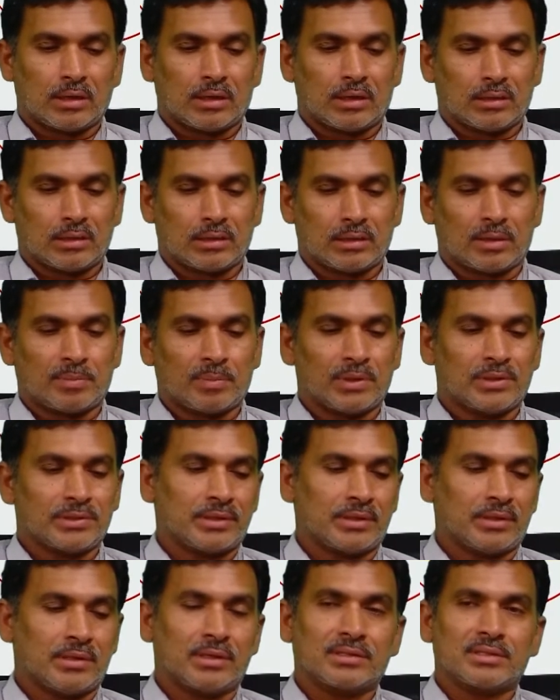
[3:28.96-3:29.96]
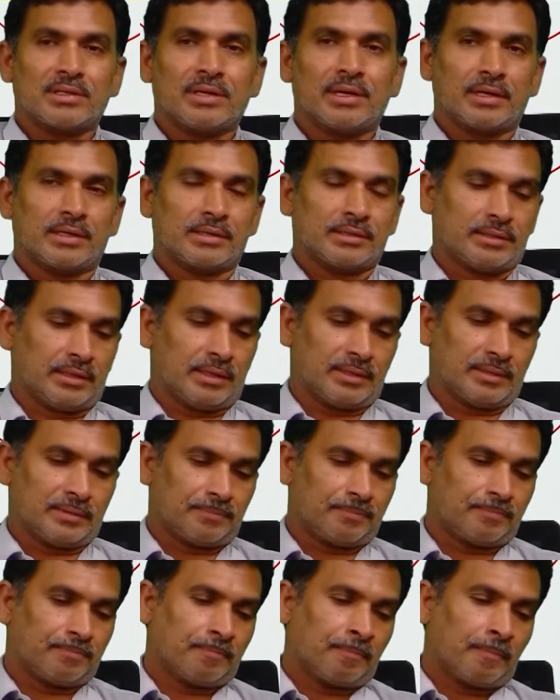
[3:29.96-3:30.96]
tuples in this data set.
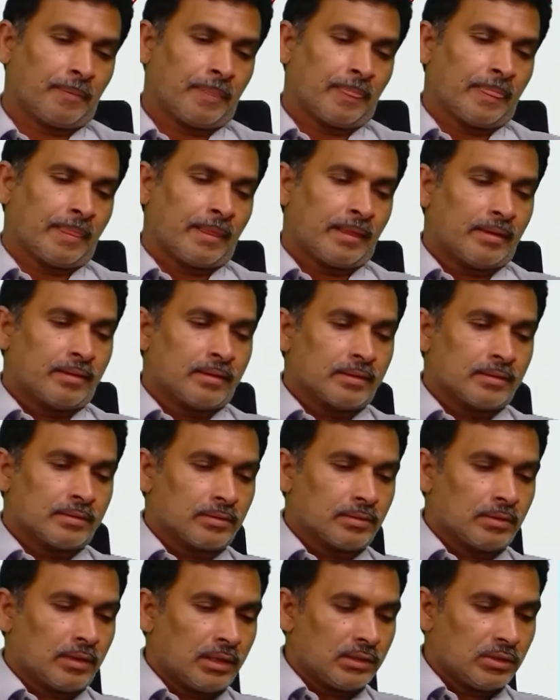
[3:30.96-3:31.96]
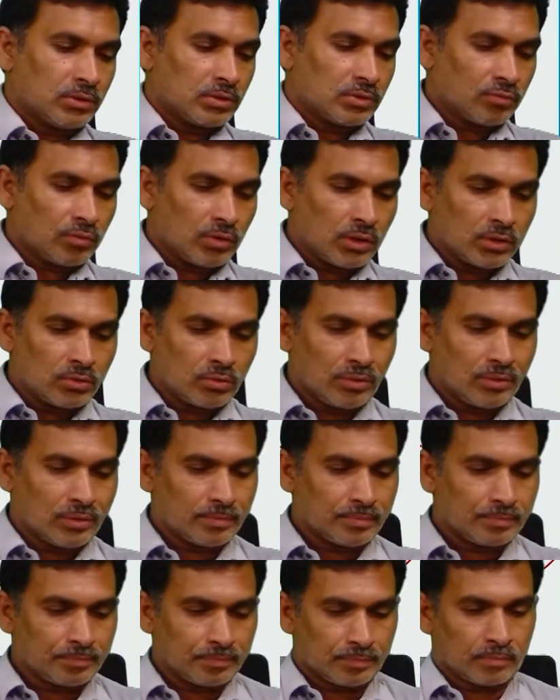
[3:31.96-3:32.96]
So I just want to
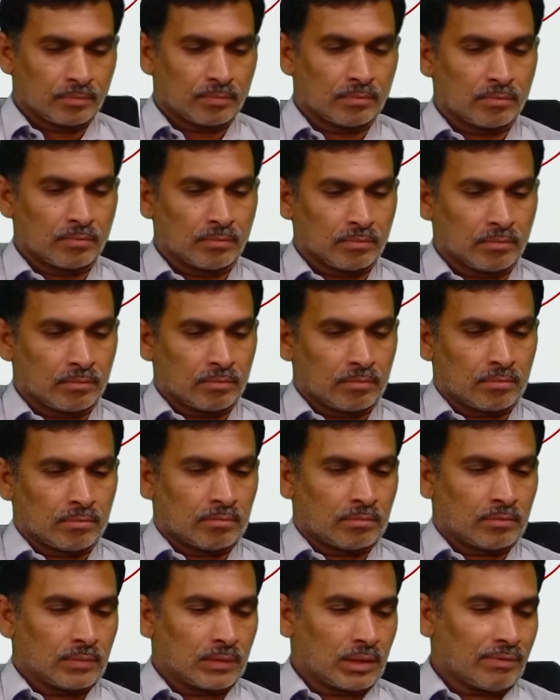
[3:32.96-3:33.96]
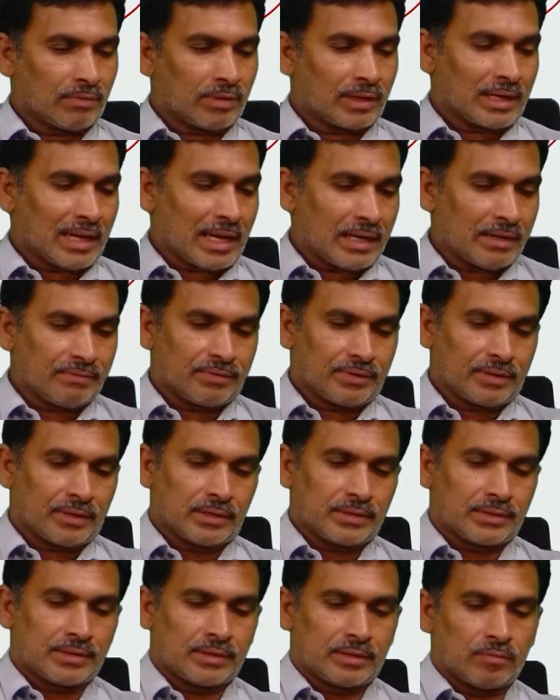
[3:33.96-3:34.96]
give a
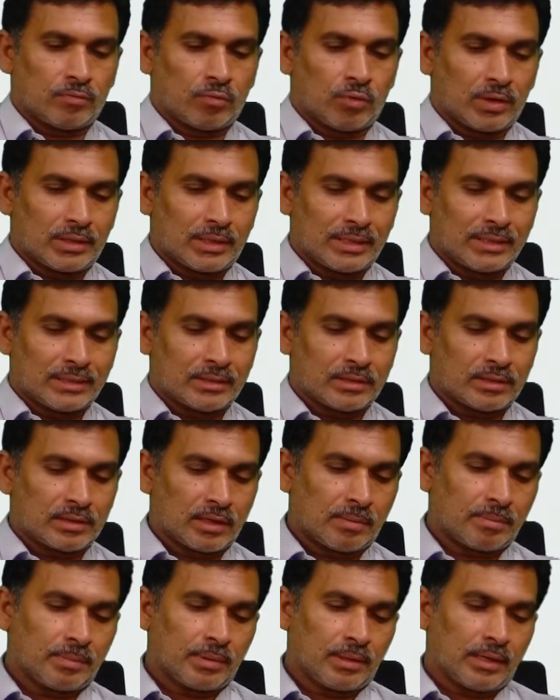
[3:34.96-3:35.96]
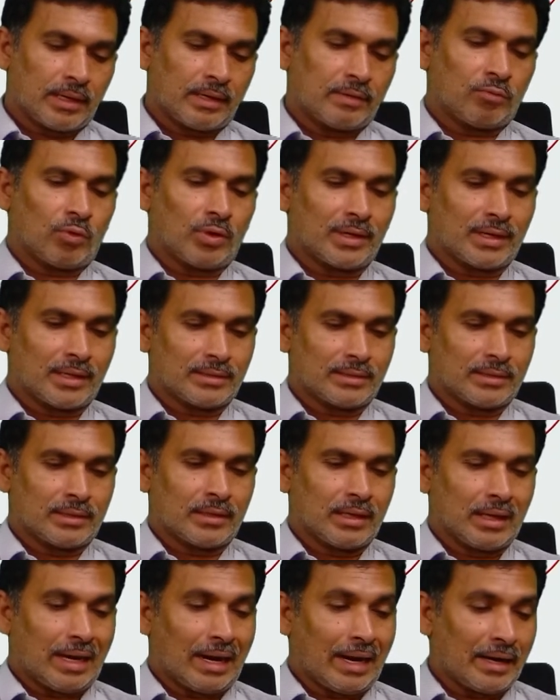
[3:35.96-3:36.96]
clarification, what is tuple and what is an
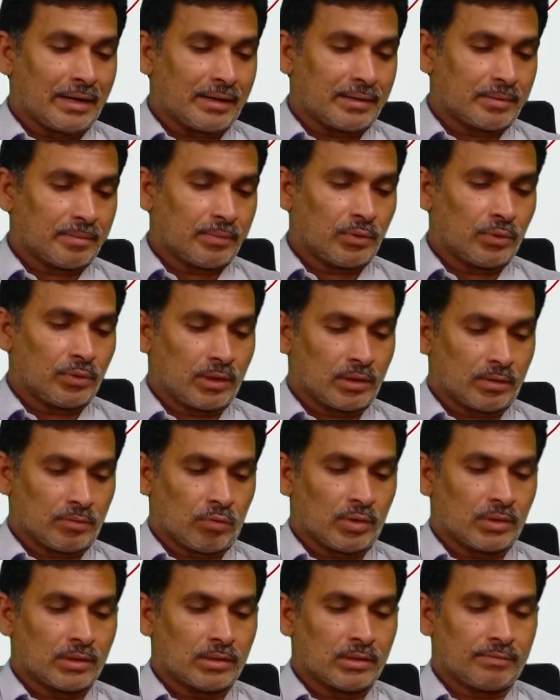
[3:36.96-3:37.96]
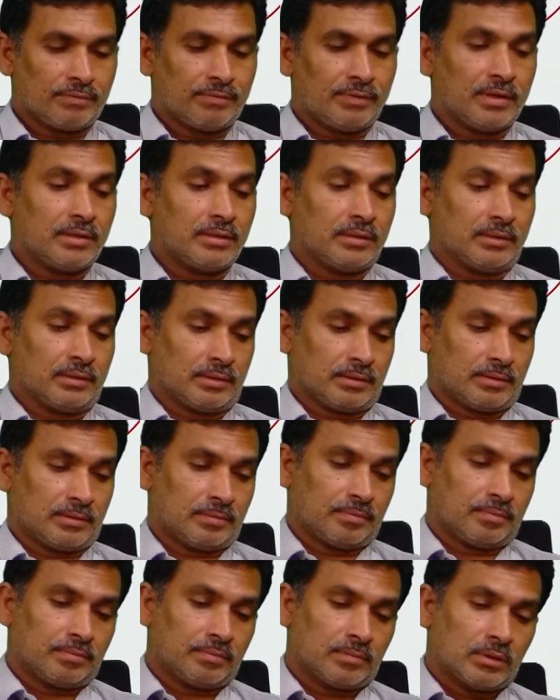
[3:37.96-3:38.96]
attribute, or what are the features.
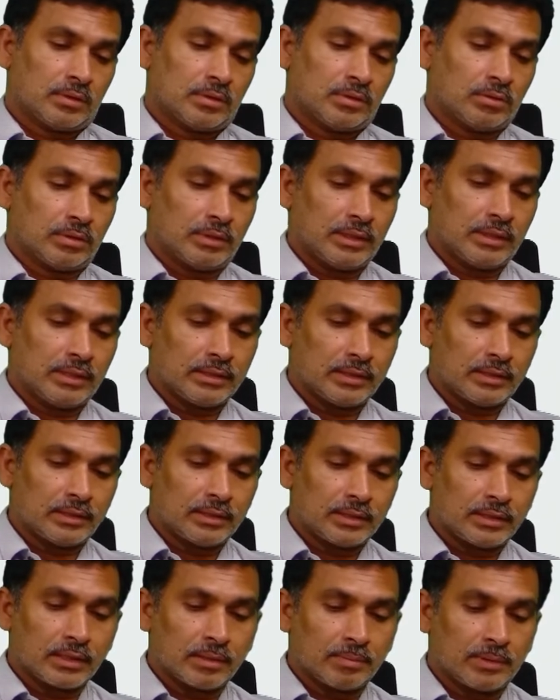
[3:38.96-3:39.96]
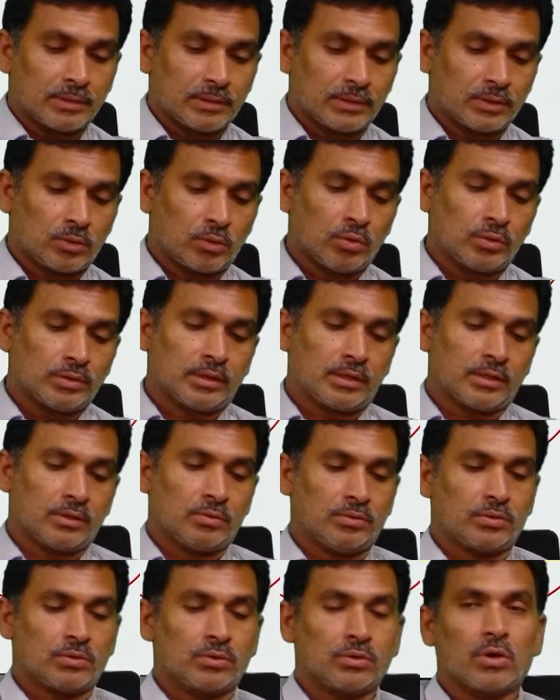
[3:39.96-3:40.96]
So these are the tuples. Rows are
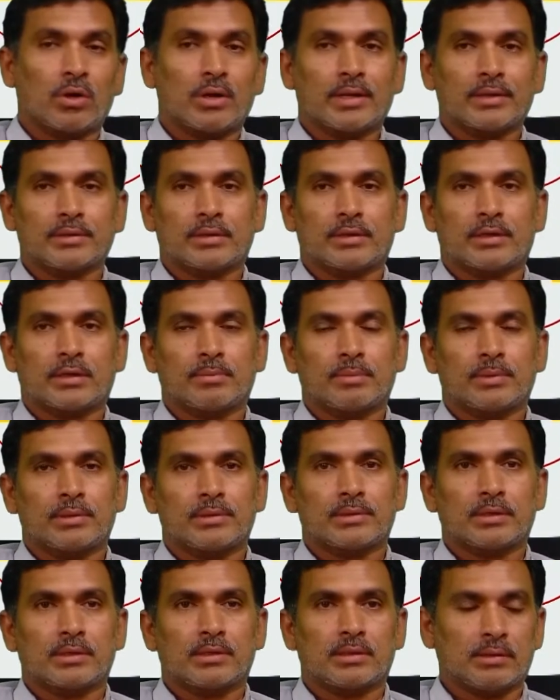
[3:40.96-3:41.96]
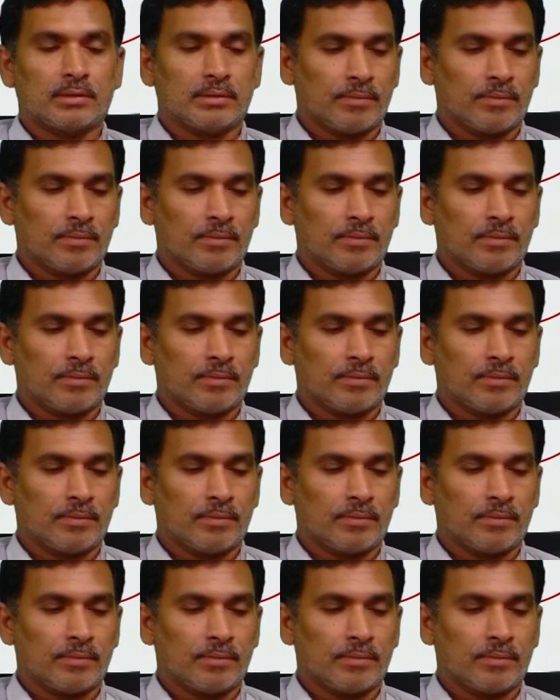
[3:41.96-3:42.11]
used to call as the tuples, or the